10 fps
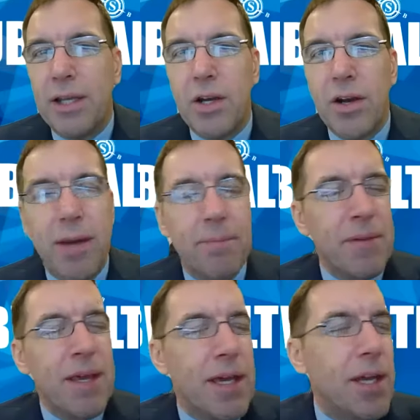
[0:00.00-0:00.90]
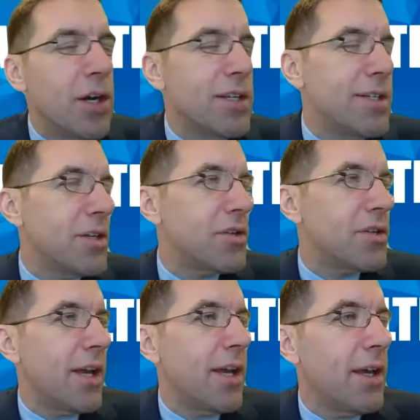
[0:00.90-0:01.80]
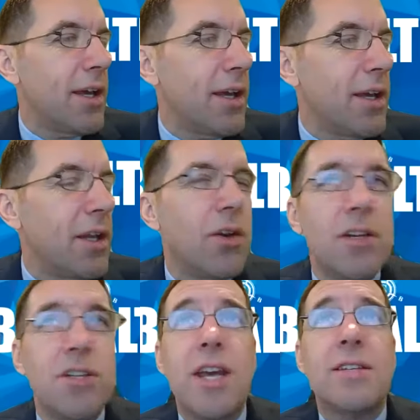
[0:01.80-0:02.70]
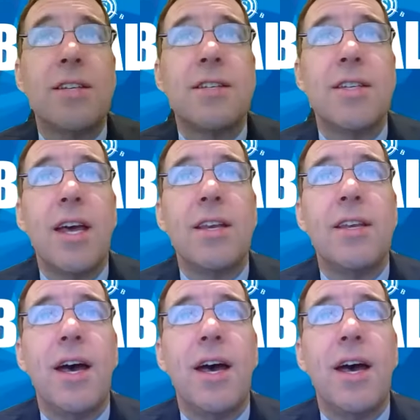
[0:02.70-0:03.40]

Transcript: agree. You know, it's interesting. You know, and Jason said